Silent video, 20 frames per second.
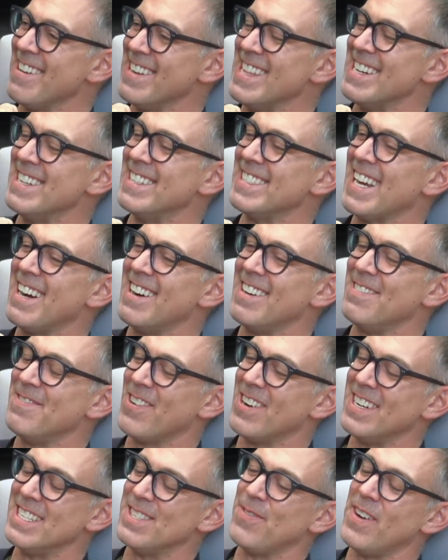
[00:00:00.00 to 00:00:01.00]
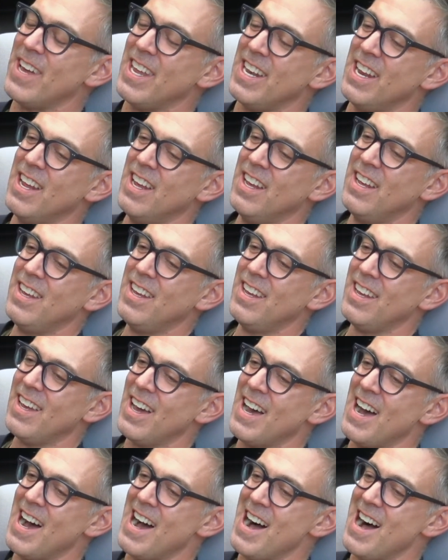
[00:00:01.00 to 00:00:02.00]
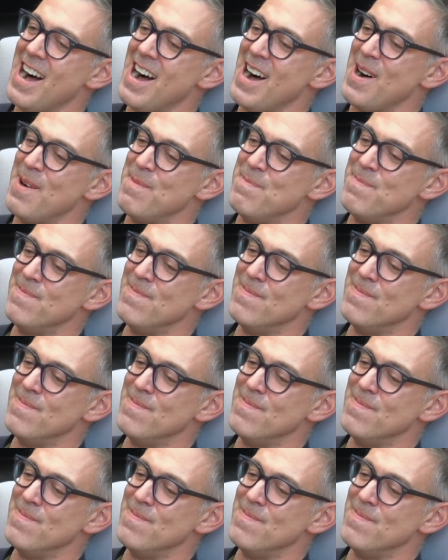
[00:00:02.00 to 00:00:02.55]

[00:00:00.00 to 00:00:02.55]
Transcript: in those hard points. But, I